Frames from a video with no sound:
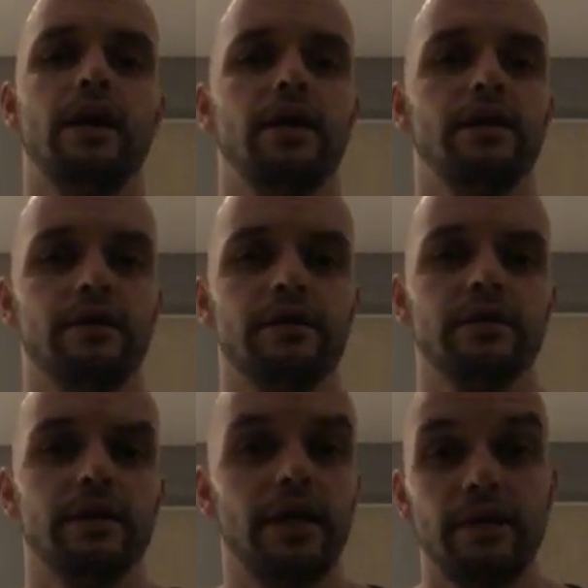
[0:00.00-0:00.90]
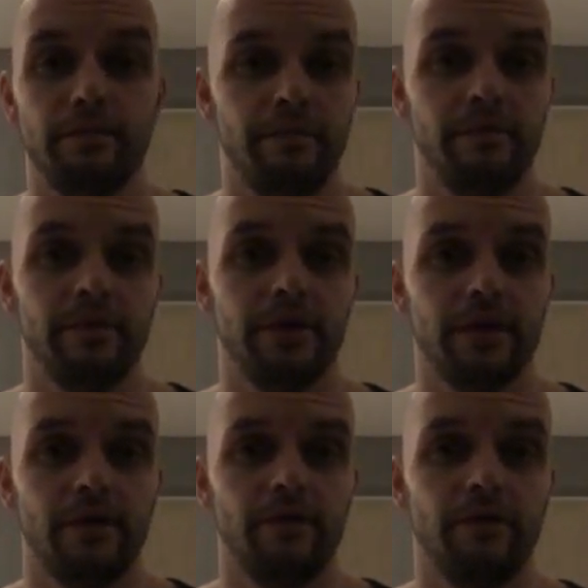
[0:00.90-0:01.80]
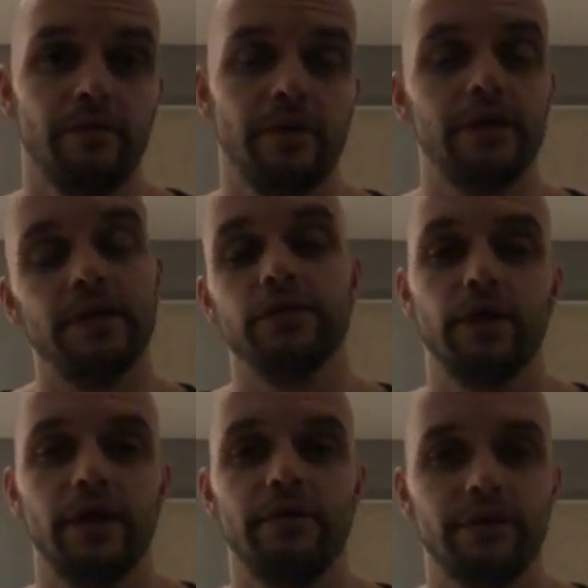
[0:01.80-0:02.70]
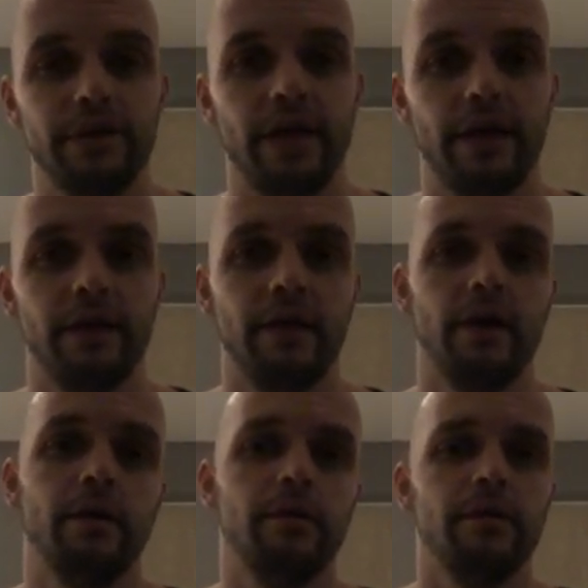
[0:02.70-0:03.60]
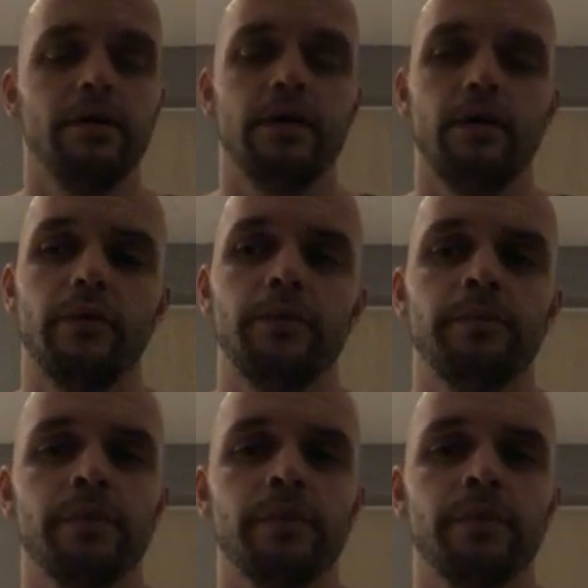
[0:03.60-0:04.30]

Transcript: in the game, you know. And they train every day, you know.